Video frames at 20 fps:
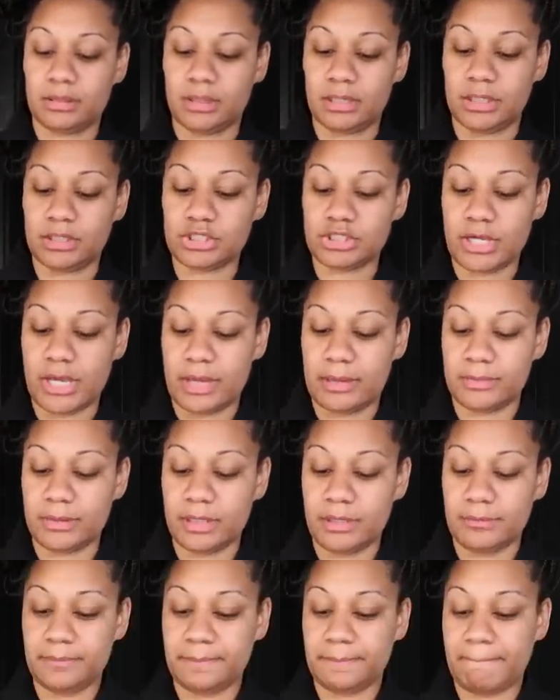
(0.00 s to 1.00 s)
the hutch
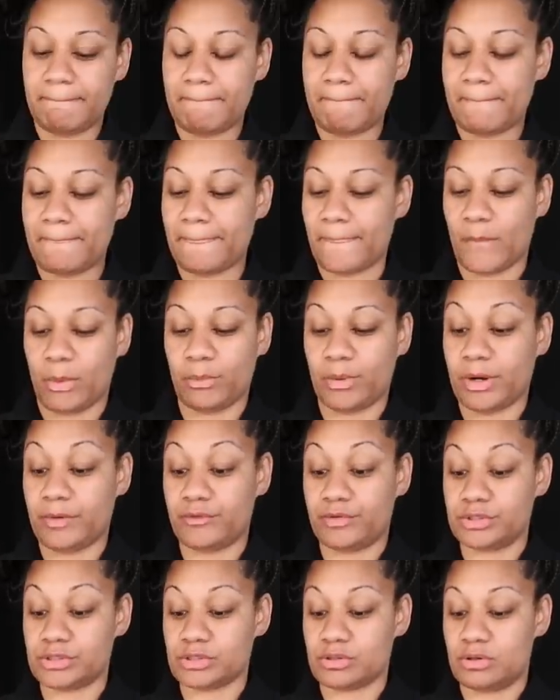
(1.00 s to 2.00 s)
cabinet, or
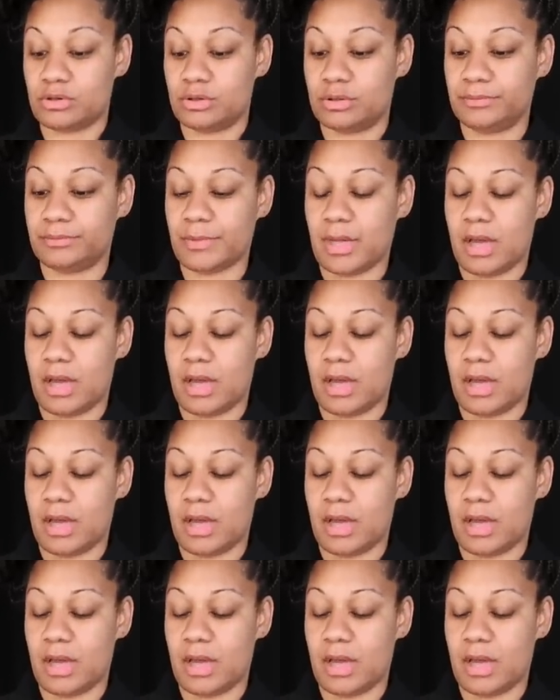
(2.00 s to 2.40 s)
whatever it's called.